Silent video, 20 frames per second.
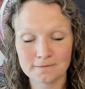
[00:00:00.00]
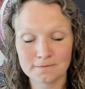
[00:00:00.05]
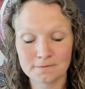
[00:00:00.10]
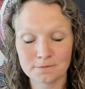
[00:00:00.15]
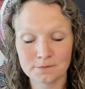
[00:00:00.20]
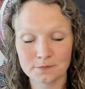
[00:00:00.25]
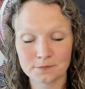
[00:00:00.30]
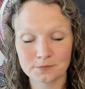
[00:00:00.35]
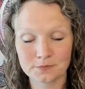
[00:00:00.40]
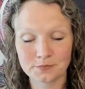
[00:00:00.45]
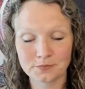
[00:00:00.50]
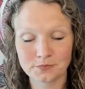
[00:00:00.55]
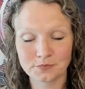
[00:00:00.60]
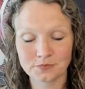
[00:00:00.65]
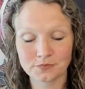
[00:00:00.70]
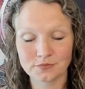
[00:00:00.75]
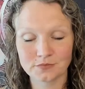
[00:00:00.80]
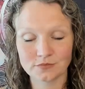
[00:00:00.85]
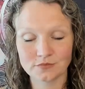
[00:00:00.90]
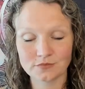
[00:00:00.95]

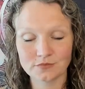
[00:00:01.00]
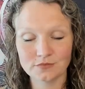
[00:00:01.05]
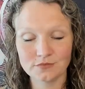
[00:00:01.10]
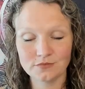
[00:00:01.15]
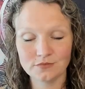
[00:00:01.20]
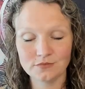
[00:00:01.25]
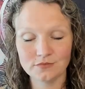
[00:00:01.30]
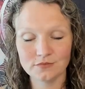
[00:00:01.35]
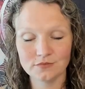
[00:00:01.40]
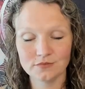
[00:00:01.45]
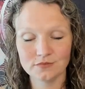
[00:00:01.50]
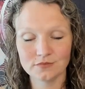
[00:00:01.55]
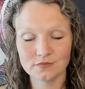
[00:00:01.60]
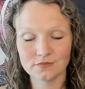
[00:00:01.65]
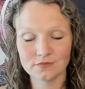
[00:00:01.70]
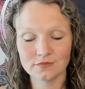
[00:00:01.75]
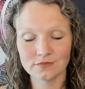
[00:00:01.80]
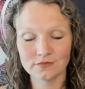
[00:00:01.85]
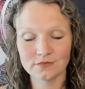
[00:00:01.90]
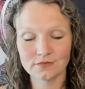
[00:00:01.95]

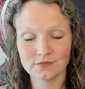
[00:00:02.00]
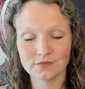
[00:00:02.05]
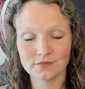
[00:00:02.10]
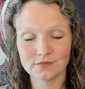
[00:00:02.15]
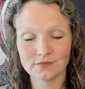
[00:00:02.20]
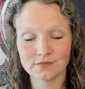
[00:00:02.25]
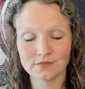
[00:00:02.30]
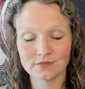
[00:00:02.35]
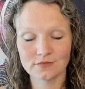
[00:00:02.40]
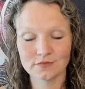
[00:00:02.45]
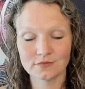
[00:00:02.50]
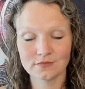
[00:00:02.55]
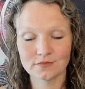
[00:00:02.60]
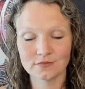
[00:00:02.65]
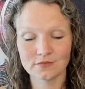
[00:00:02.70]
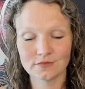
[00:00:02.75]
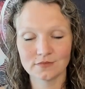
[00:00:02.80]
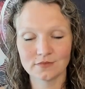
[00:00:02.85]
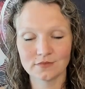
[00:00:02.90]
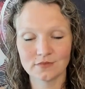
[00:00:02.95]

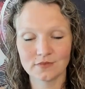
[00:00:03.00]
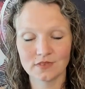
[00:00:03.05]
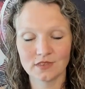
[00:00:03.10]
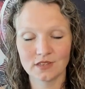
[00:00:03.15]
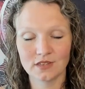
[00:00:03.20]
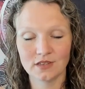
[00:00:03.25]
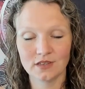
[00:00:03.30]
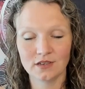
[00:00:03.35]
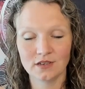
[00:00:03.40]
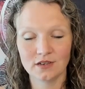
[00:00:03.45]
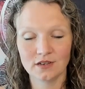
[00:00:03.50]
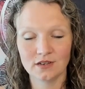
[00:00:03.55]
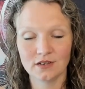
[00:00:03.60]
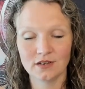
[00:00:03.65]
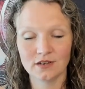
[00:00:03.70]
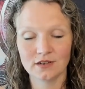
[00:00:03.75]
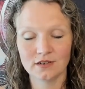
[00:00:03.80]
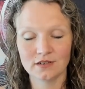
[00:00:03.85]
Nothing is said.